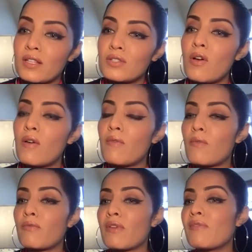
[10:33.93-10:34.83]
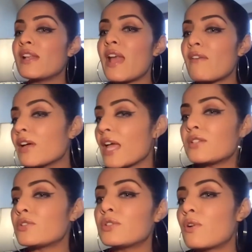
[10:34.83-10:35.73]
So we will never
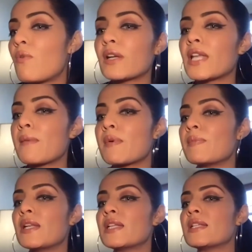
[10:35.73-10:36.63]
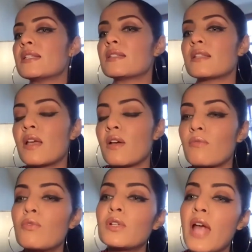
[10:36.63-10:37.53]
get to know what capabilities
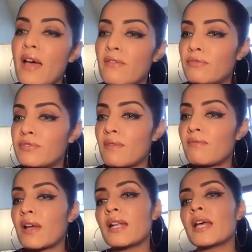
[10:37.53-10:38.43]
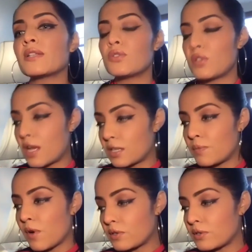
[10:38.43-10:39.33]
would have someone like Sushant
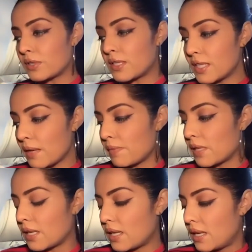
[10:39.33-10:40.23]
brought to the table.